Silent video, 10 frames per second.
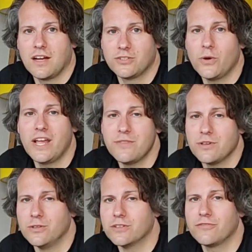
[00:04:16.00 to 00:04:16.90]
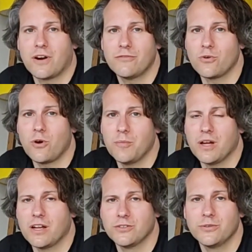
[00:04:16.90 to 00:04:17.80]
I don't hate the look, far from
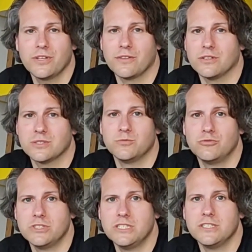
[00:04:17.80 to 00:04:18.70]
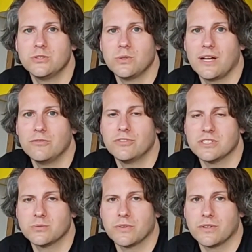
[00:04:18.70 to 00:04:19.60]
it. I do think there are some really cool
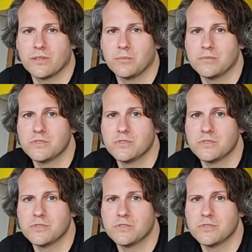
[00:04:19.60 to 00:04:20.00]
outfits with them.